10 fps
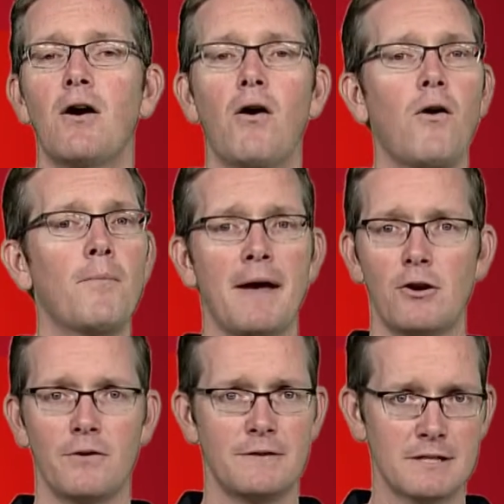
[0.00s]
all manner
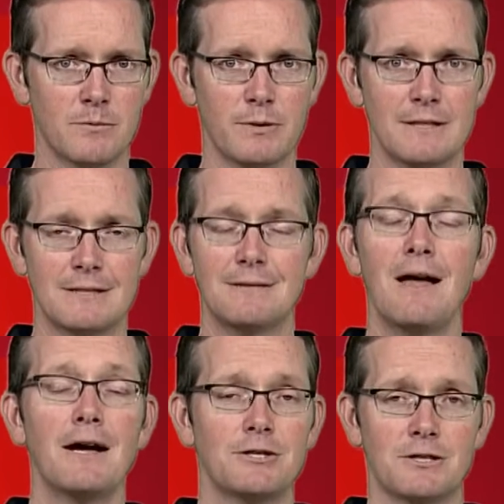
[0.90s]
of disciplines,
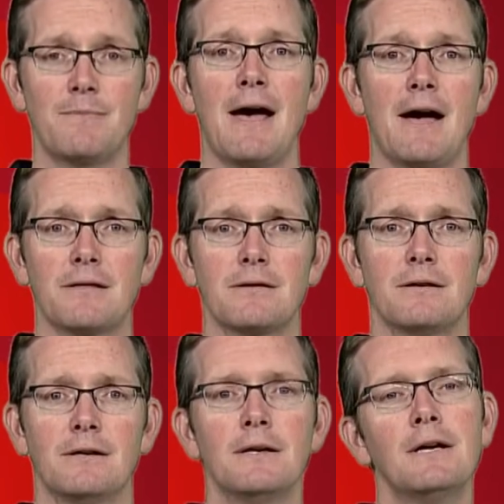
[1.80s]
not just math.
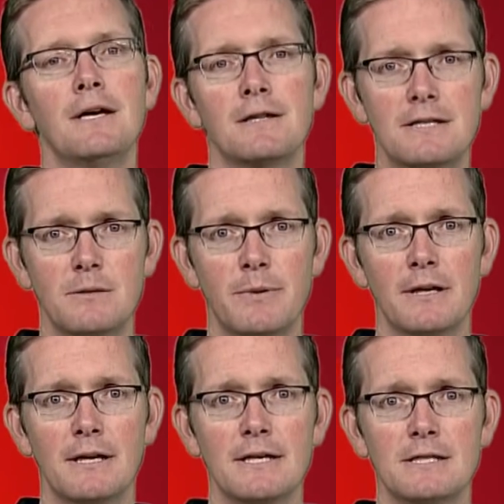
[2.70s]
This
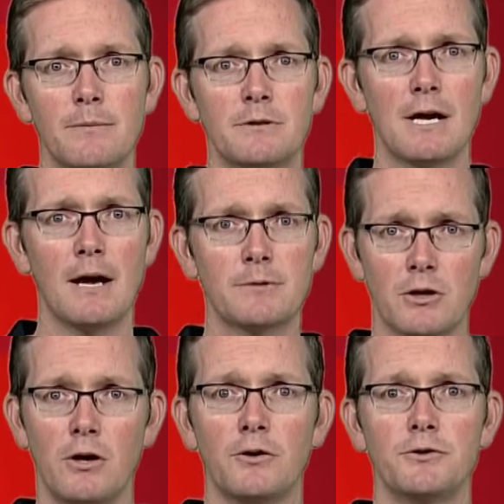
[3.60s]
ability, sometimes
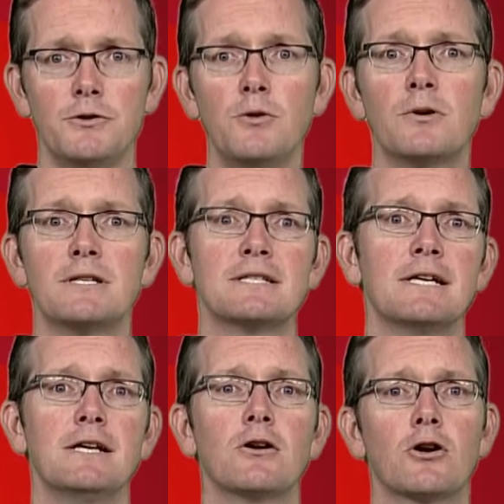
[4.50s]
called
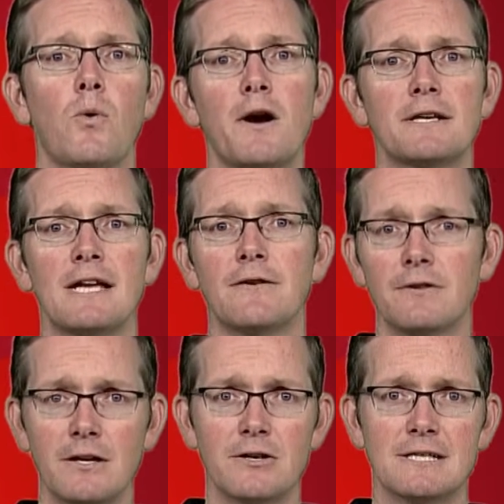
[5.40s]
numeracy or quantitative
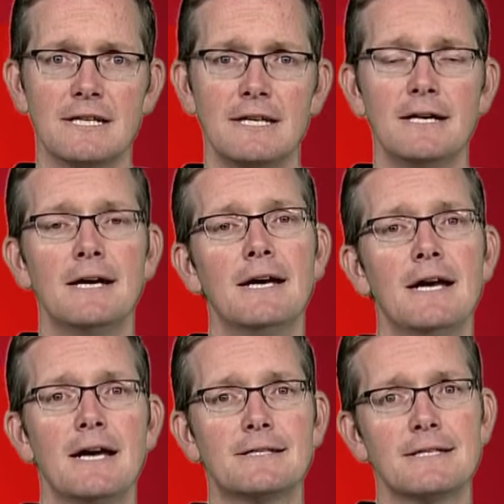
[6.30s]
literacy,
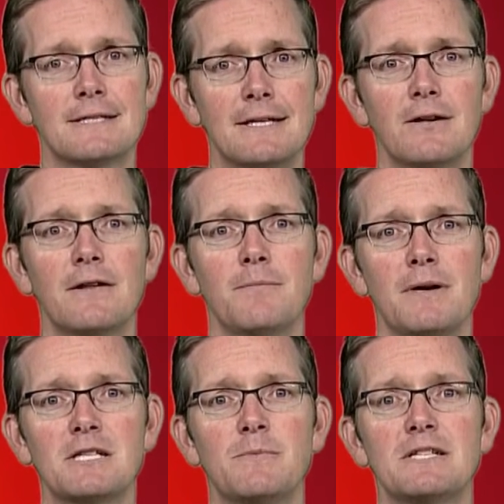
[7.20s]
is a skill that
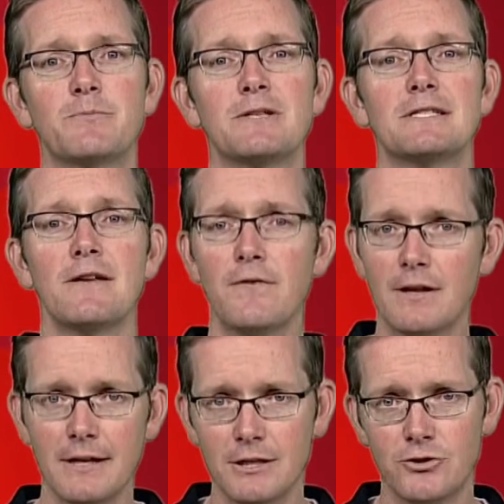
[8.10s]
must be
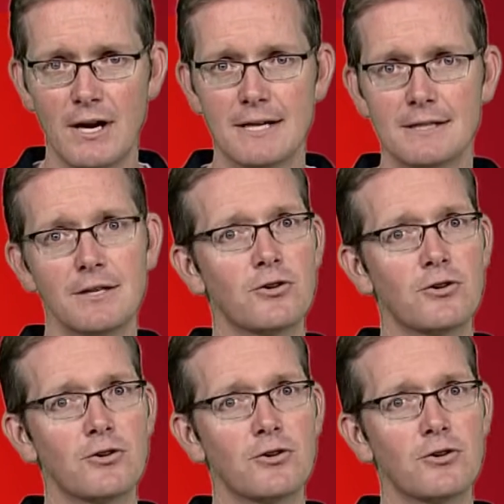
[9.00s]
specifically addressed in